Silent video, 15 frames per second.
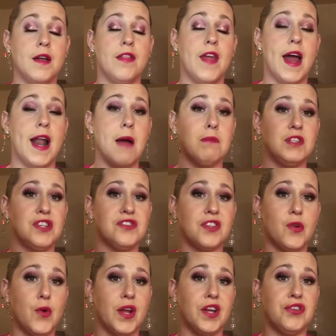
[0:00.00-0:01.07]
that I'm just
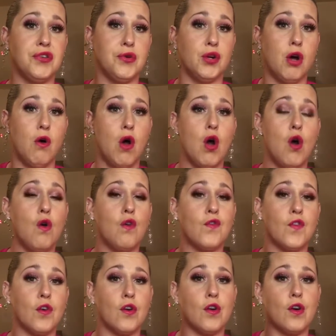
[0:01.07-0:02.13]
going to go
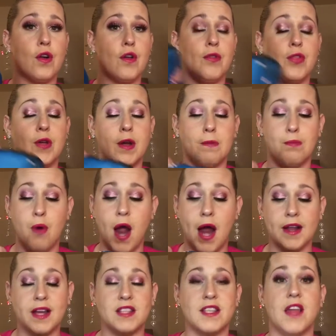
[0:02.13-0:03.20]
over the
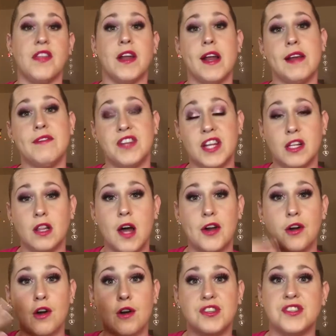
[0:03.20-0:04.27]
products that I've
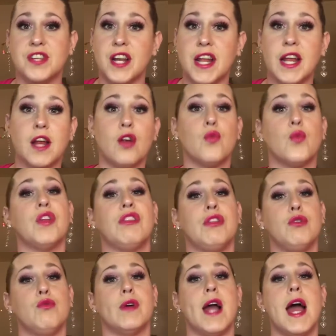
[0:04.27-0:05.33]
decluttered sitting here with
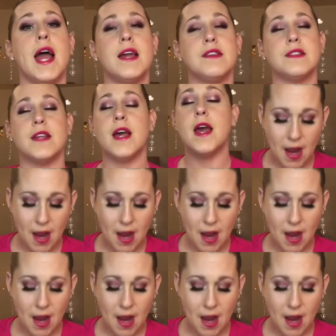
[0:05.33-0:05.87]
you guys.